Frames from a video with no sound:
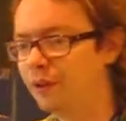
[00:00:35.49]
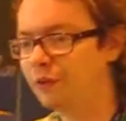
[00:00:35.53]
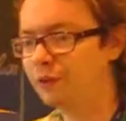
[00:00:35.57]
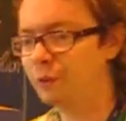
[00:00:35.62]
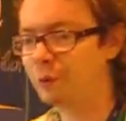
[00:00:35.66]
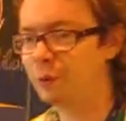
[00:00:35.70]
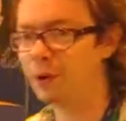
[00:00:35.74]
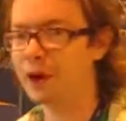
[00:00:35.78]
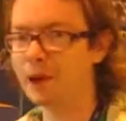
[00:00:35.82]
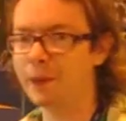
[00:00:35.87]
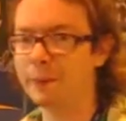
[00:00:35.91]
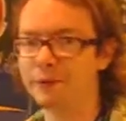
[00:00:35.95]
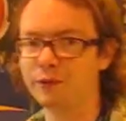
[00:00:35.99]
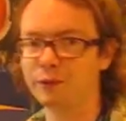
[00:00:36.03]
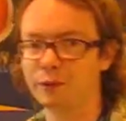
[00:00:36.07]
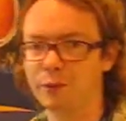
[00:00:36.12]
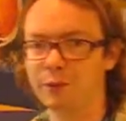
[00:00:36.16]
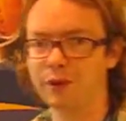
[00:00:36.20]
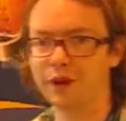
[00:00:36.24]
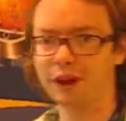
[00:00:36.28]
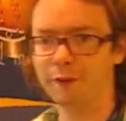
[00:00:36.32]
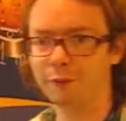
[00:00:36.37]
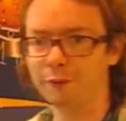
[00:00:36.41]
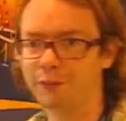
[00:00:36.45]
So what happens
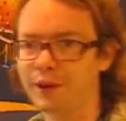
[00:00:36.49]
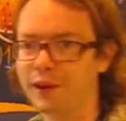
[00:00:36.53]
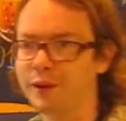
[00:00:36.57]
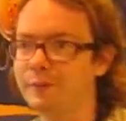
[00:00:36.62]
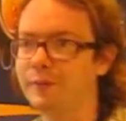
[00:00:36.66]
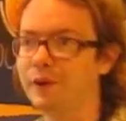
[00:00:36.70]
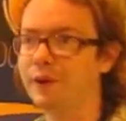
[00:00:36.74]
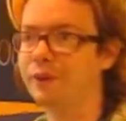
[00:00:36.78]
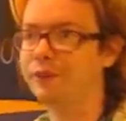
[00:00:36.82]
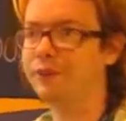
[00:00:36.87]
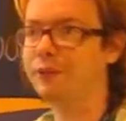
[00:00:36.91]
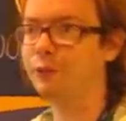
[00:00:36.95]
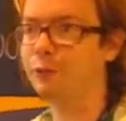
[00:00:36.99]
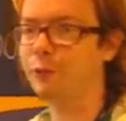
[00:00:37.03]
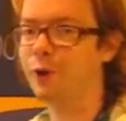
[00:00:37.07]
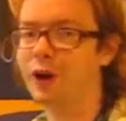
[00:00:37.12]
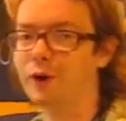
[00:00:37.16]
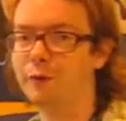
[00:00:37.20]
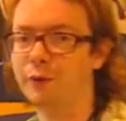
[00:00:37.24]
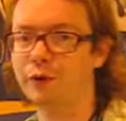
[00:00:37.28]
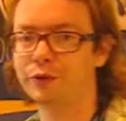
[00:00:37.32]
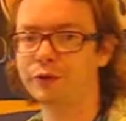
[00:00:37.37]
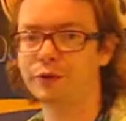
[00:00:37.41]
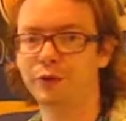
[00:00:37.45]
when we have beam loss is we
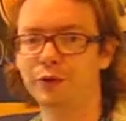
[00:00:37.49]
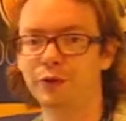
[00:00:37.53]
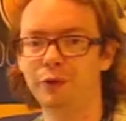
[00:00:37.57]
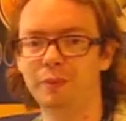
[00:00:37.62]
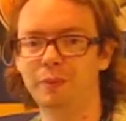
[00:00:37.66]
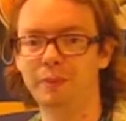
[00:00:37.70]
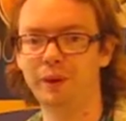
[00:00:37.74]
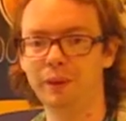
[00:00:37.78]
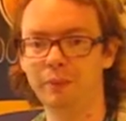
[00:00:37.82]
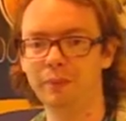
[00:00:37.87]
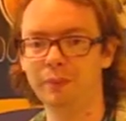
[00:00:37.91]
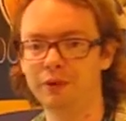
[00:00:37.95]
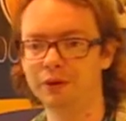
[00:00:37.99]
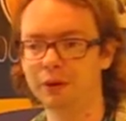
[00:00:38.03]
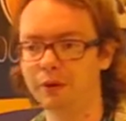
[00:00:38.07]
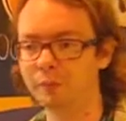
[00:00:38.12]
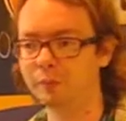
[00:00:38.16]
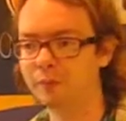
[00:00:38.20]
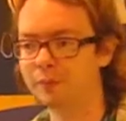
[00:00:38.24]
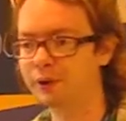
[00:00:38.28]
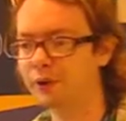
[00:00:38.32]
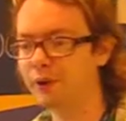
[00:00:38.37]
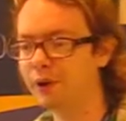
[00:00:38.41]
have what's called a beam dump.